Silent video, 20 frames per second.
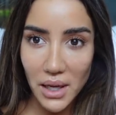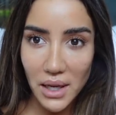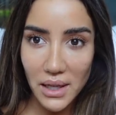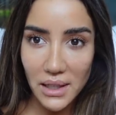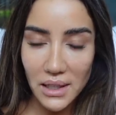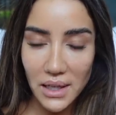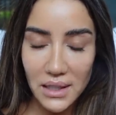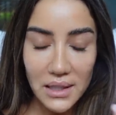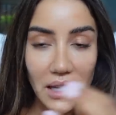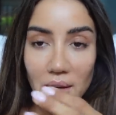
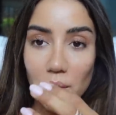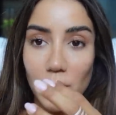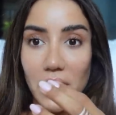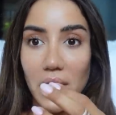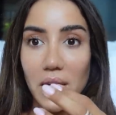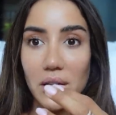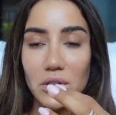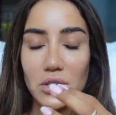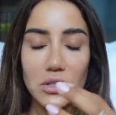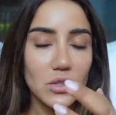Like, and then when
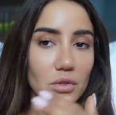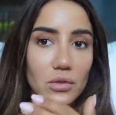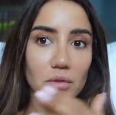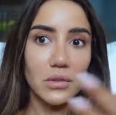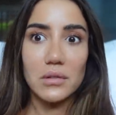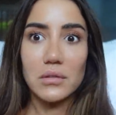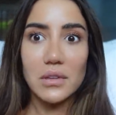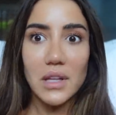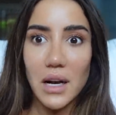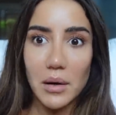I
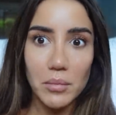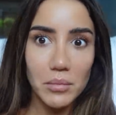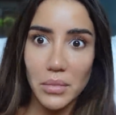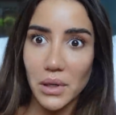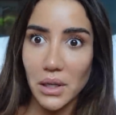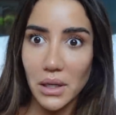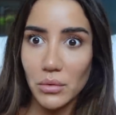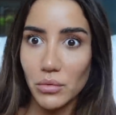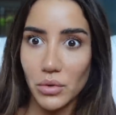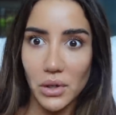understood that I'm being